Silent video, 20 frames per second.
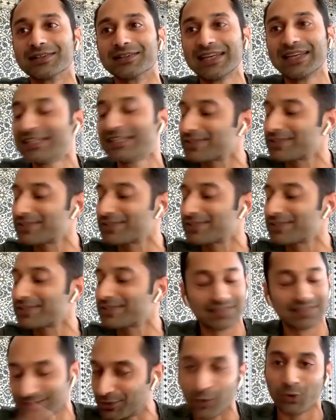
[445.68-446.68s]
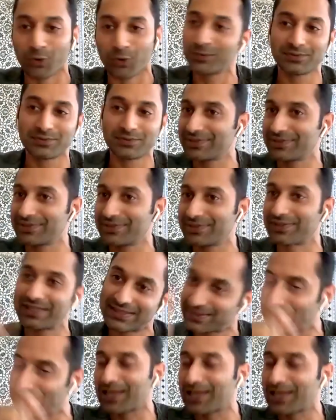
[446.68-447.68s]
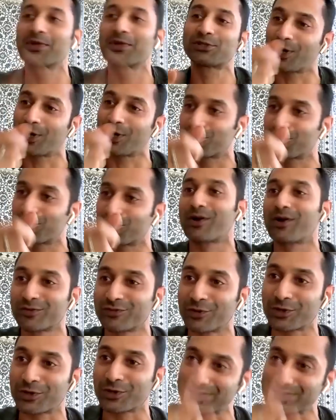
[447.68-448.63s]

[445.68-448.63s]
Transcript: Dilish said, no. Let's keep the shot which is out of focus.